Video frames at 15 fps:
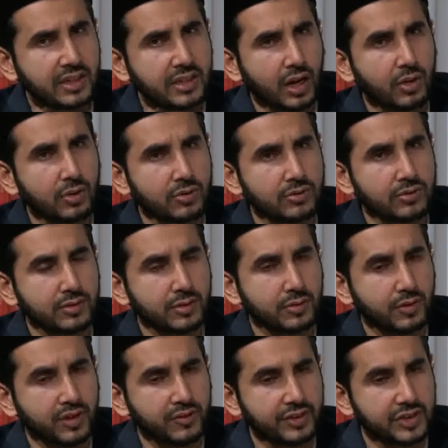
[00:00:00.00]
Now,
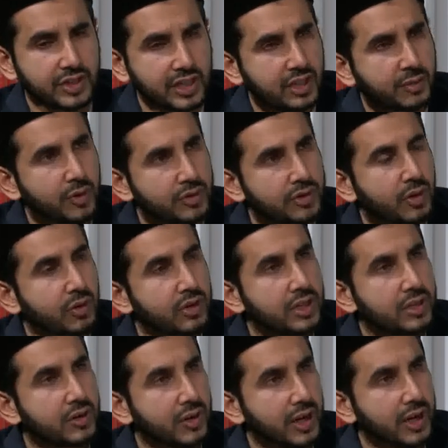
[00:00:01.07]
when we think about the
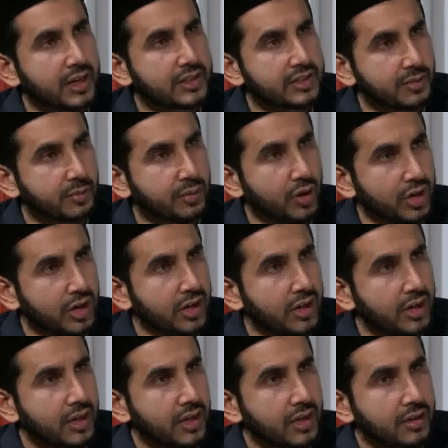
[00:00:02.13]
Holy Quran as a book,
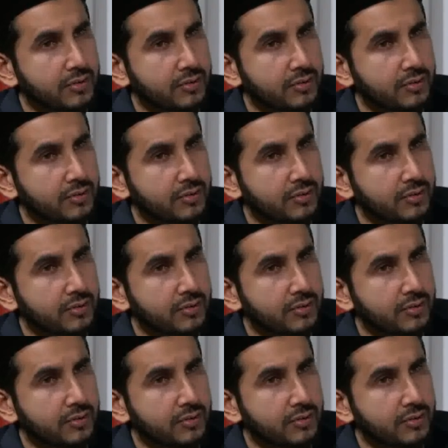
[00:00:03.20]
